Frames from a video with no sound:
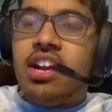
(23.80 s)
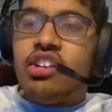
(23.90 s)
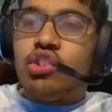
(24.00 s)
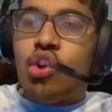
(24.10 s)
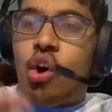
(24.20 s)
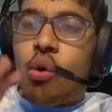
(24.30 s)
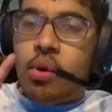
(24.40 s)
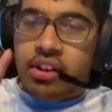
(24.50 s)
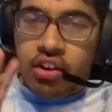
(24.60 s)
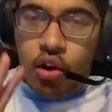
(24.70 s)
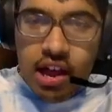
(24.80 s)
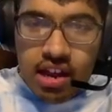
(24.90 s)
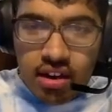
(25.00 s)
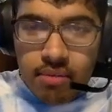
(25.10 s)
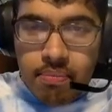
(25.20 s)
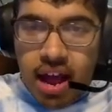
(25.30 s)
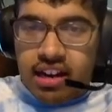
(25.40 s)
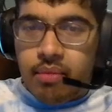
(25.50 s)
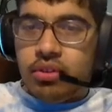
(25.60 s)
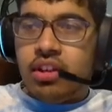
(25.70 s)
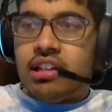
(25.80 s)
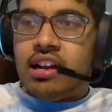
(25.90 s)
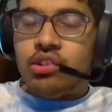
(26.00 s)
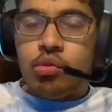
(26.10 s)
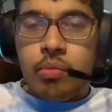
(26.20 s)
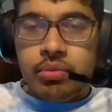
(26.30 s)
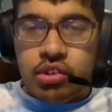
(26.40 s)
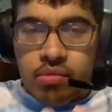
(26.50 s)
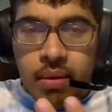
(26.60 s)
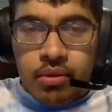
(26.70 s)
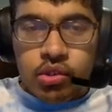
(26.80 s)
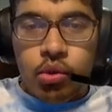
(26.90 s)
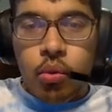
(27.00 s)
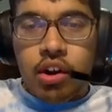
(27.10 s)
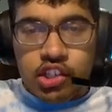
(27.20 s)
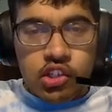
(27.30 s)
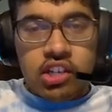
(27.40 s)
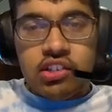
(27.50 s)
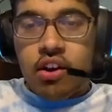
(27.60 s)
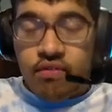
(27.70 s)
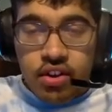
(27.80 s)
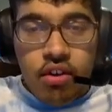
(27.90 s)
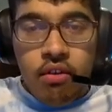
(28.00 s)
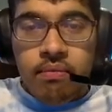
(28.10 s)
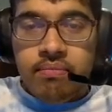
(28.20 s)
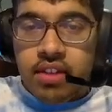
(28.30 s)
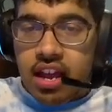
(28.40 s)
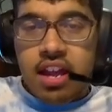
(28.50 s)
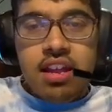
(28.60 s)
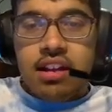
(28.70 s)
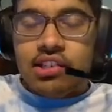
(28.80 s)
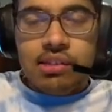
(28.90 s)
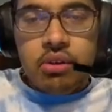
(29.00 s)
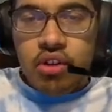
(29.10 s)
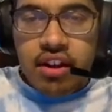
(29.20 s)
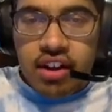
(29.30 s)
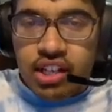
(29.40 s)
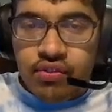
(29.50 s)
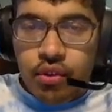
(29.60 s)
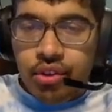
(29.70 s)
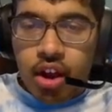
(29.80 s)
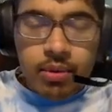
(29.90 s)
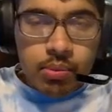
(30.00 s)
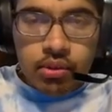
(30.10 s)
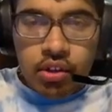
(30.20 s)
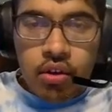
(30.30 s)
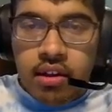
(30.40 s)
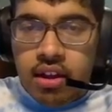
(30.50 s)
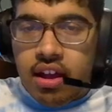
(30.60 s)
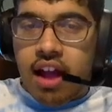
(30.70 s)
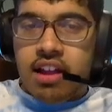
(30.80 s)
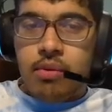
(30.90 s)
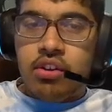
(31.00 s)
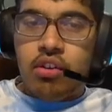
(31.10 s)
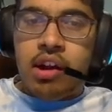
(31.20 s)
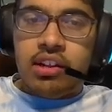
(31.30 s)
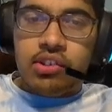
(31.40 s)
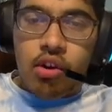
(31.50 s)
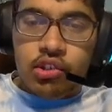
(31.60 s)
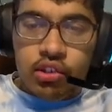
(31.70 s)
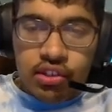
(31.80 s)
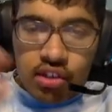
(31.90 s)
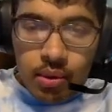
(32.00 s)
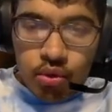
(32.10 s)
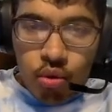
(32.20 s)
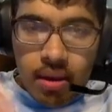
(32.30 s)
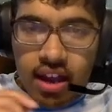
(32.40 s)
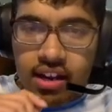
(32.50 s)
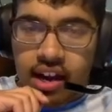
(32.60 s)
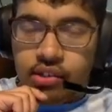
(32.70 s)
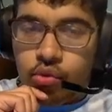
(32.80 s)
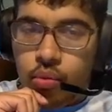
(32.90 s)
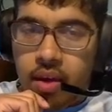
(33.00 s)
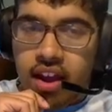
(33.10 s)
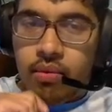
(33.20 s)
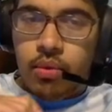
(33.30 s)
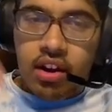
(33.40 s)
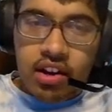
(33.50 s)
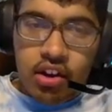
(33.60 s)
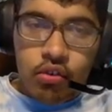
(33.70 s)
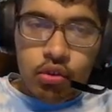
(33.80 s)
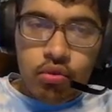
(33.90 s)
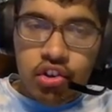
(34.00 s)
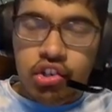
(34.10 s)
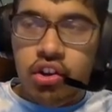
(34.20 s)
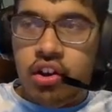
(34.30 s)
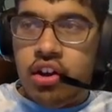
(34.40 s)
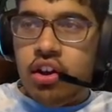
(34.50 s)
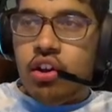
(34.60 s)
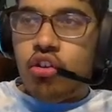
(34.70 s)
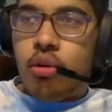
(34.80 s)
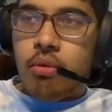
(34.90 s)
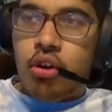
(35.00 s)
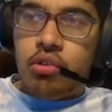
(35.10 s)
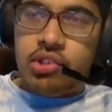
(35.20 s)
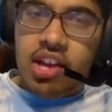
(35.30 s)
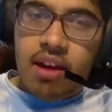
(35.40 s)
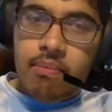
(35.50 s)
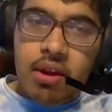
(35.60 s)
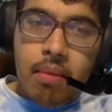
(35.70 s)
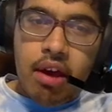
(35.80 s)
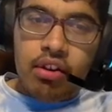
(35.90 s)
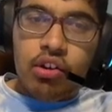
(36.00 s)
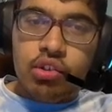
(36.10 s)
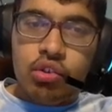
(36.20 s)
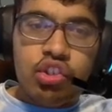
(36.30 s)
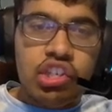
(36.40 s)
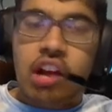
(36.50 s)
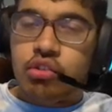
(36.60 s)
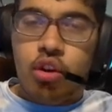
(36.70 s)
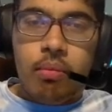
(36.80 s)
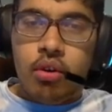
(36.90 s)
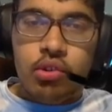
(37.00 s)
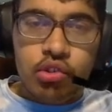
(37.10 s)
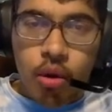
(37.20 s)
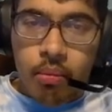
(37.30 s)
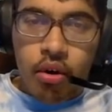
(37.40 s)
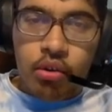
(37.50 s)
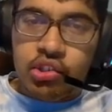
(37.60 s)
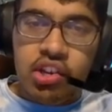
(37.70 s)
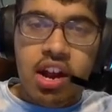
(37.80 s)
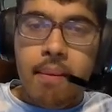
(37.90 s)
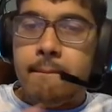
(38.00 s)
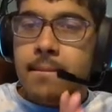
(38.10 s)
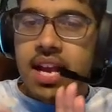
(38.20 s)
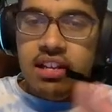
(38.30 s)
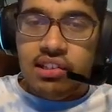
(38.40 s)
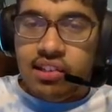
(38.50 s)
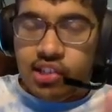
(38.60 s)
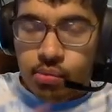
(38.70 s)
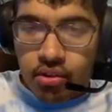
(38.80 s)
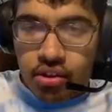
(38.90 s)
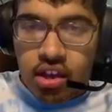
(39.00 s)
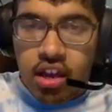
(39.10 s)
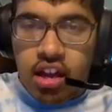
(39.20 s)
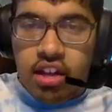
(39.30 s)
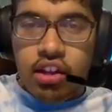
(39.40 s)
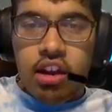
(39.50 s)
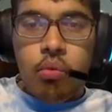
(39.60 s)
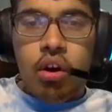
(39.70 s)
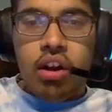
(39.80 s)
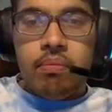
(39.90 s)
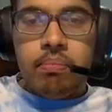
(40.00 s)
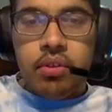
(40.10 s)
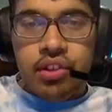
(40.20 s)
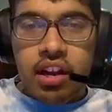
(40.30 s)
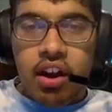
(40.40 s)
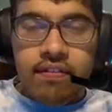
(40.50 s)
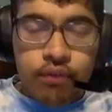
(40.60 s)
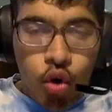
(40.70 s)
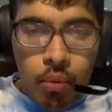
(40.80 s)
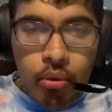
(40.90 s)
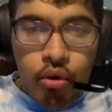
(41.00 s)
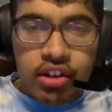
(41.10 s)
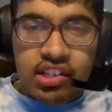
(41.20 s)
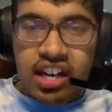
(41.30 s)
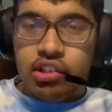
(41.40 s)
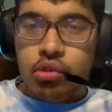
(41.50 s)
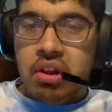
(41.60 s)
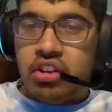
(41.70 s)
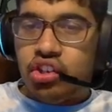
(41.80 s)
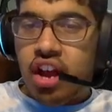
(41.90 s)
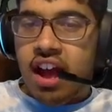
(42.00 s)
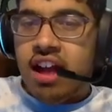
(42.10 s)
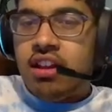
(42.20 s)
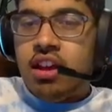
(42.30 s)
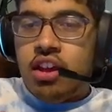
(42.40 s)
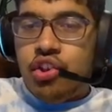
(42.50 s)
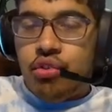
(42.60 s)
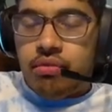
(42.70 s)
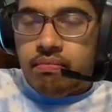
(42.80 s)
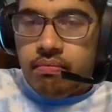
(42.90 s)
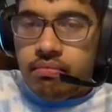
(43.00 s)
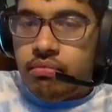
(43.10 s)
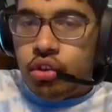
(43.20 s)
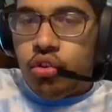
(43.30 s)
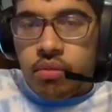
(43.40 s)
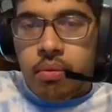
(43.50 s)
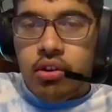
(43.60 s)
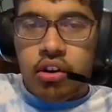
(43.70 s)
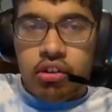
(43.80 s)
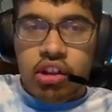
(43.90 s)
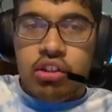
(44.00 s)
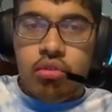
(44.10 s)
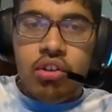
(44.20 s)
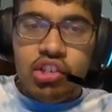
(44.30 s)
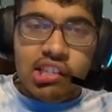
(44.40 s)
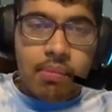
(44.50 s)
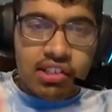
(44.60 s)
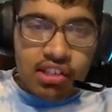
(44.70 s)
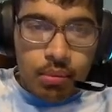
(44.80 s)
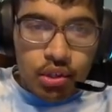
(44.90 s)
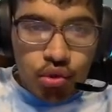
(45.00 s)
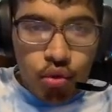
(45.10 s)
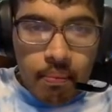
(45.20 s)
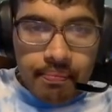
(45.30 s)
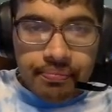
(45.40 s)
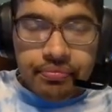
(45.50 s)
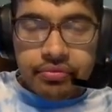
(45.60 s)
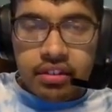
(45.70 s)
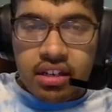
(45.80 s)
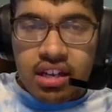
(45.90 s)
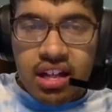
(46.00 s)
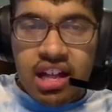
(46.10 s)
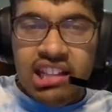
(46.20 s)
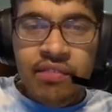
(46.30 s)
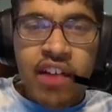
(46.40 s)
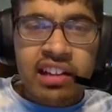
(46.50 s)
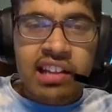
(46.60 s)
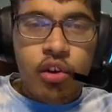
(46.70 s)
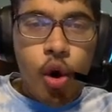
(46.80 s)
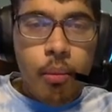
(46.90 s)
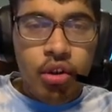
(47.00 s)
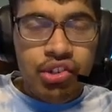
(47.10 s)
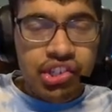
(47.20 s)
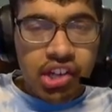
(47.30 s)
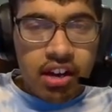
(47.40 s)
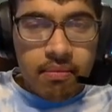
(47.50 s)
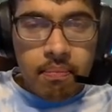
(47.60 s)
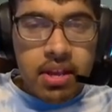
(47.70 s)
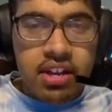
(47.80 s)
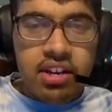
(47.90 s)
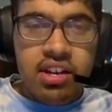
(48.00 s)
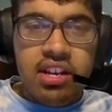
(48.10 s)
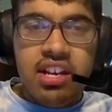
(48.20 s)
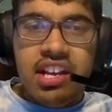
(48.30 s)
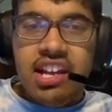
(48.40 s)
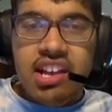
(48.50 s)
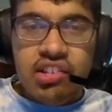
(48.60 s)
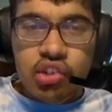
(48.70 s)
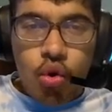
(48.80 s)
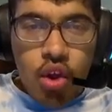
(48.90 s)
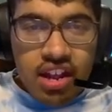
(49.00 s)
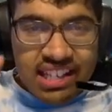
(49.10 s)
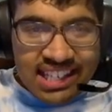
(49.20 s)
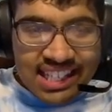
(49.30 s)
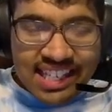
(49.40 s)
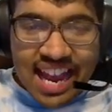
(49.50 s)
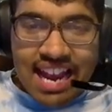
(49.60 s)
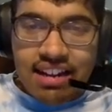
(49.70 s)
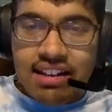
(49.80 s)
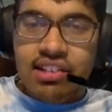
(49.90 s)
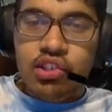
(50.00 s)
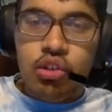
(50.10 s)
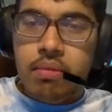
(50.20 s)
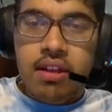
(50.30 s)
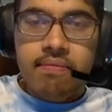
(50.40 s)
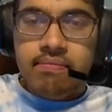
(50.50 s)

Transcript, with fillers: So we're going to go ahead and unpack everything, guys. So please remember to watch this entire video. And yeah, just let me know how guys feel in the comments below. And yeah, we're gonna go ahead and get started. So let's start with Group A, guys. Group A. We got here Tunisia, Comoros, Gambia, Madagascar. Shout out to Comoros. Comoros did amazing this month. They won. They got four points against Tunisia, and you could you could probably argue that Tunisia is the best team in this group. The fact that Comoros is unbeaten is insane to me.